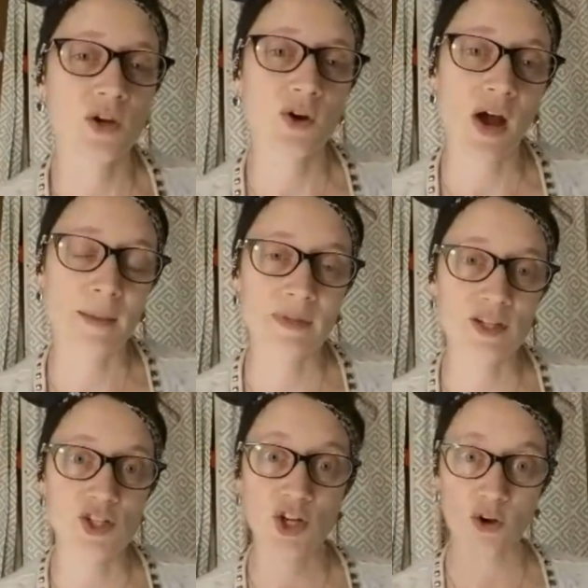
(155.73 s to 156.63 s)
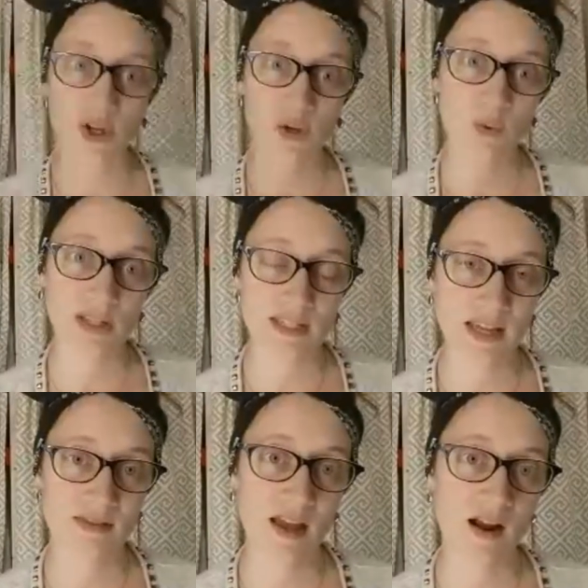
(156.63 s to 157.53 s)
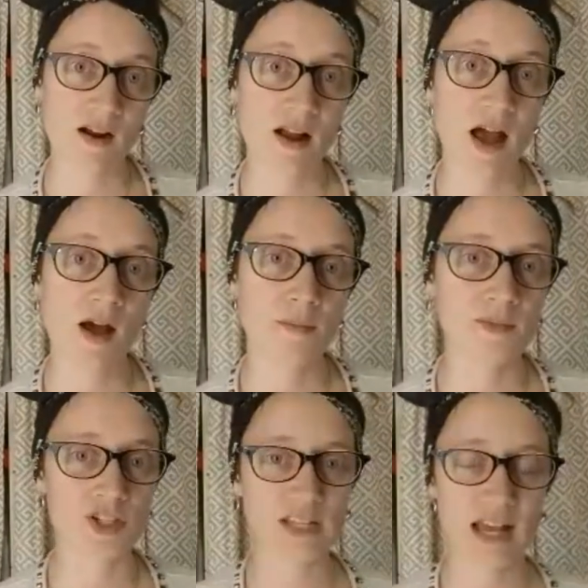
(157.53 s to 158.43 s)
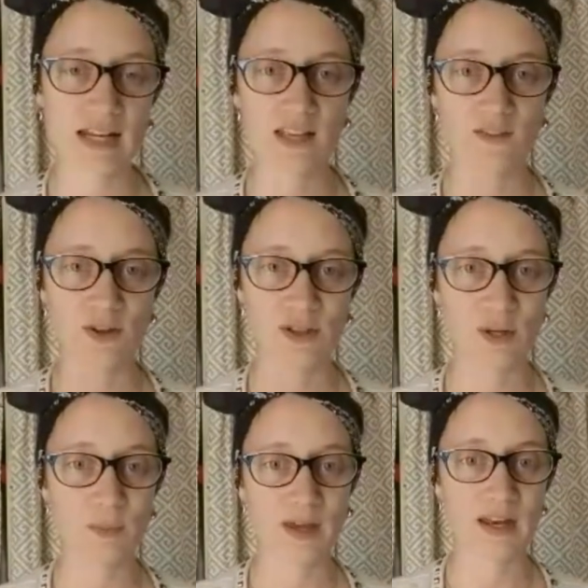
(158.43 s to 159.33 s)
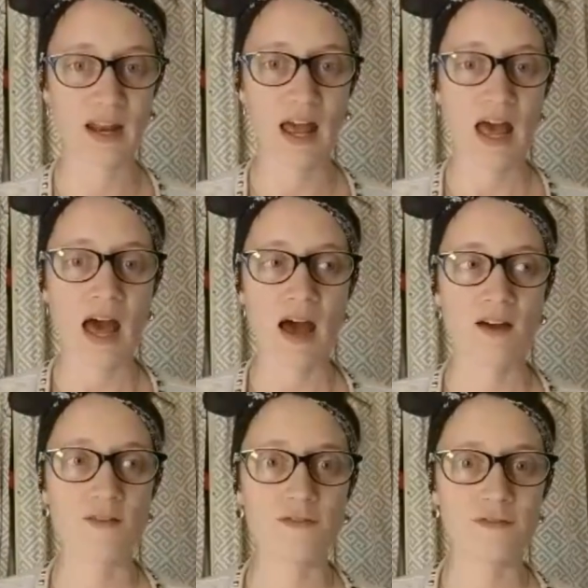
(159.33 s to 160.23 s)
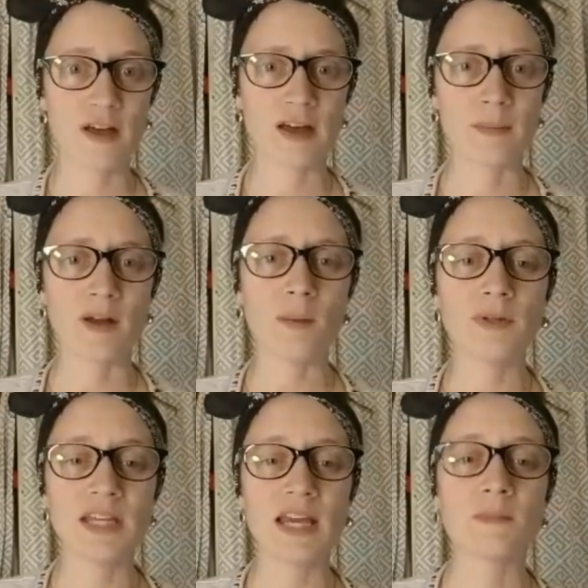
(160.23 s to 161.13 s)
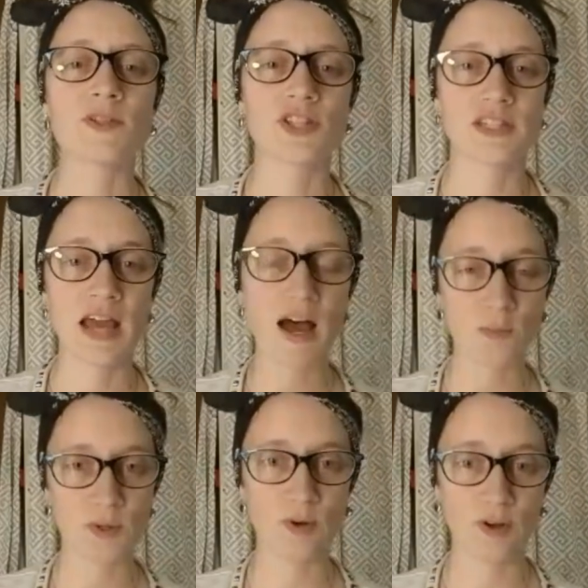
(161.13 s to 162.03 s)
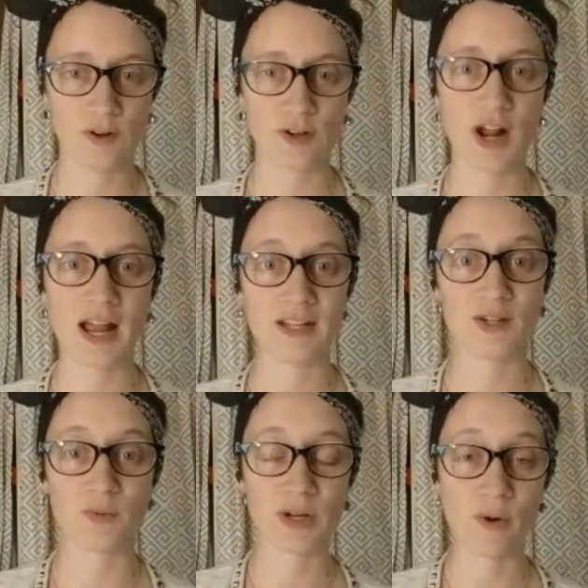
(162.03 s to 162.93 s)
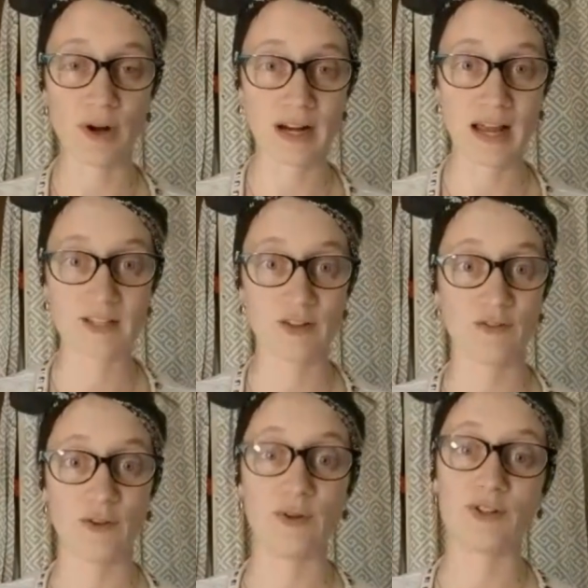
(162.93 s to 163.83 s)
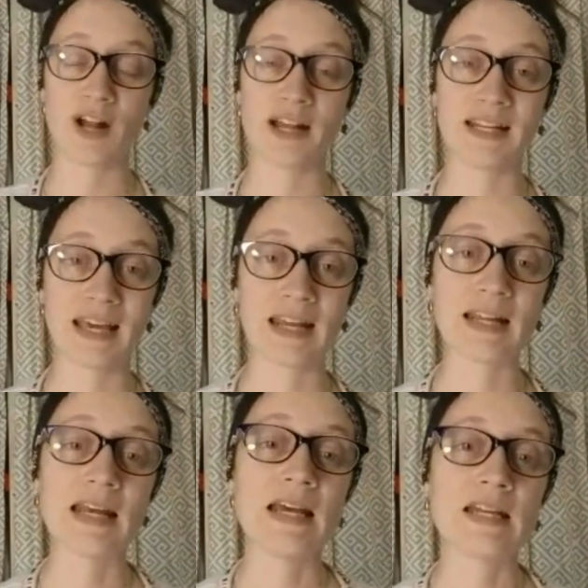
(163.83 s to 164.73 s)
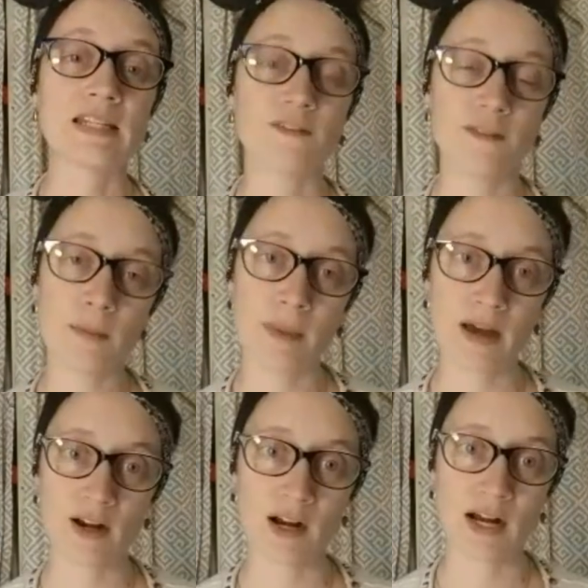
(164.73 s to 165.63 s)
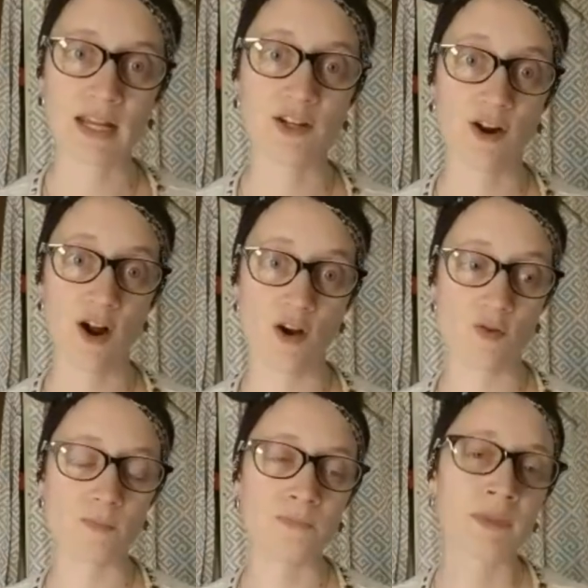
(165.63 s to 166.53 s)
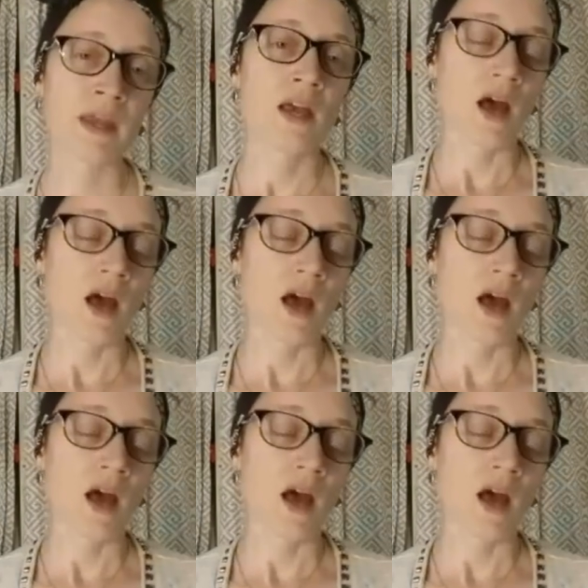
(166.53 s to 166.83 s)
So I'm going to show you what's in there, just kind of give you a little bit of a couple tips just to help you if you're trying to reorganize your food and trying to get it to fit better in your home.